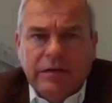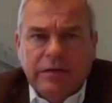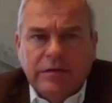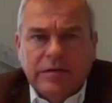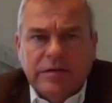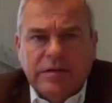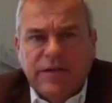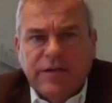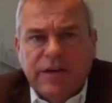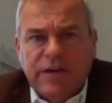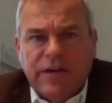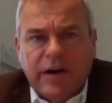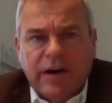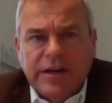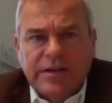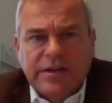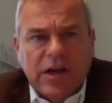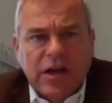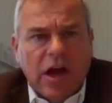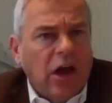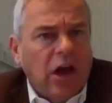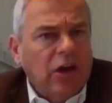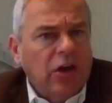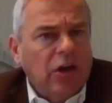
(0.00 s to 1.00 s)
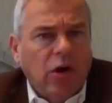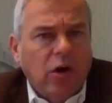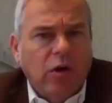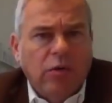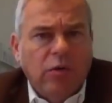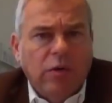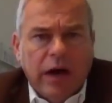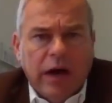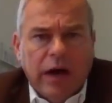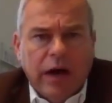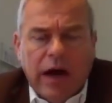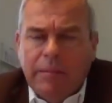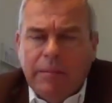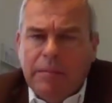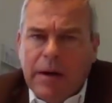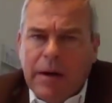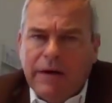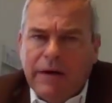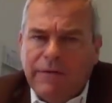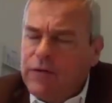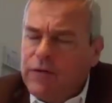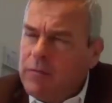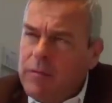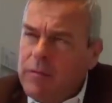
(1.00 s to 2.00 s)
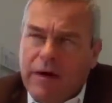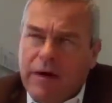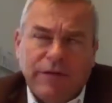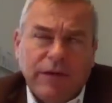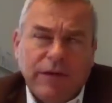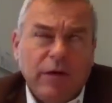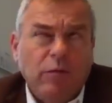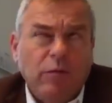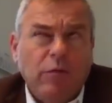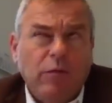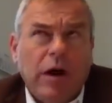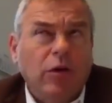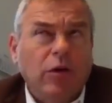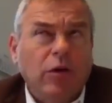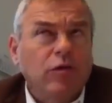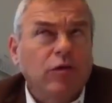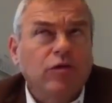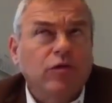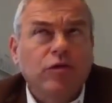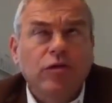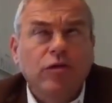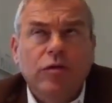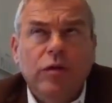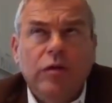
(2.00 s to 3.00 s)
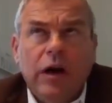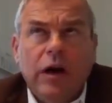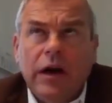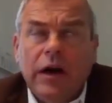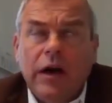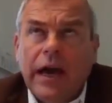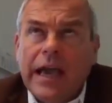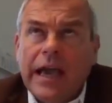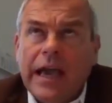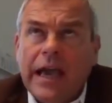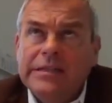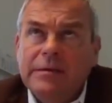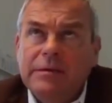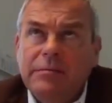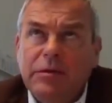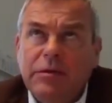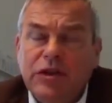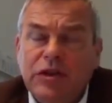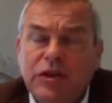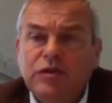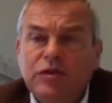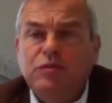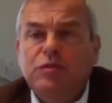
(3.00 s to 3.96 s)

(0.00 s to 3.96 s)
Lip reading: as far as I know, apart from I think one or two exhibitions,